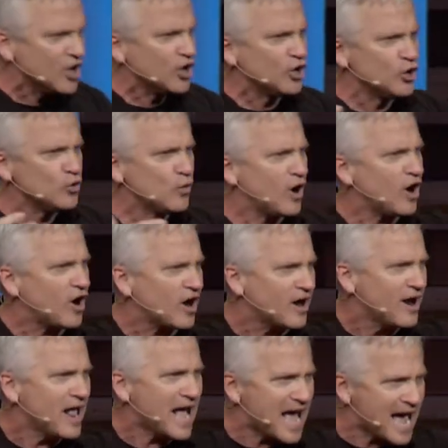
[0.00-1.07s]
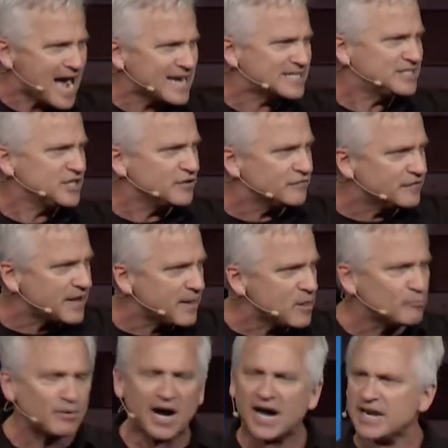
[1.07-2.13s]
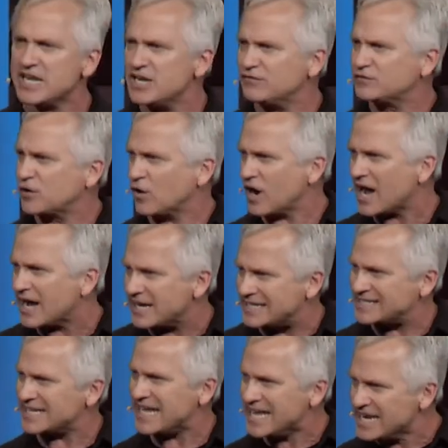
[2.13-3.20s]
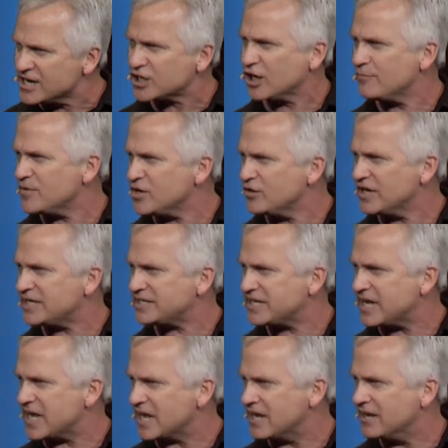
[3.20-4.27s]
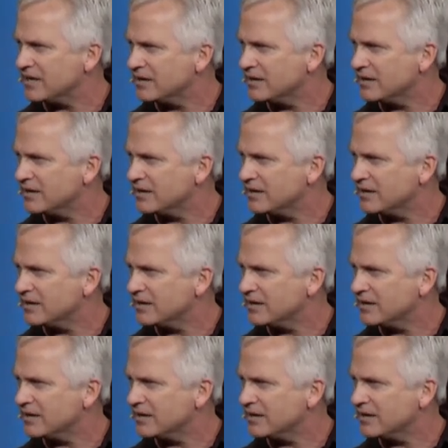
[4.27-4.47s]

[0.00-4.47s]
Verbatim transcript: who are active in the body of Christ, in community,